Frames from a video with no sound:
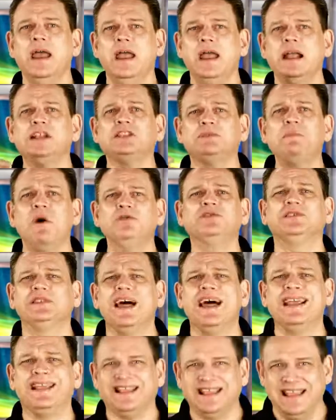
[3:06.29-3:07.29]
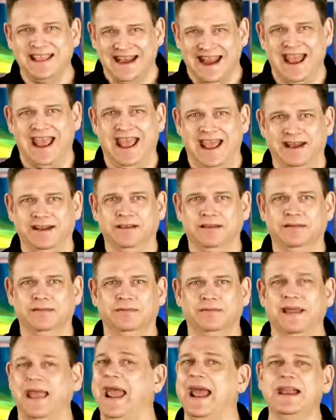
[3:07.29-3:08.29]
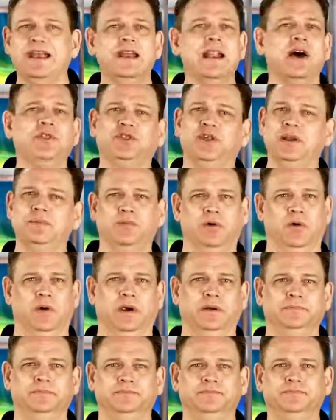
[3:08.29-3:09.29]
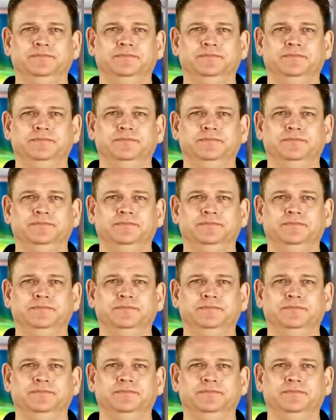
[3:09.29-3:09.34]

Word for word: it's most likely an ad and nothing more.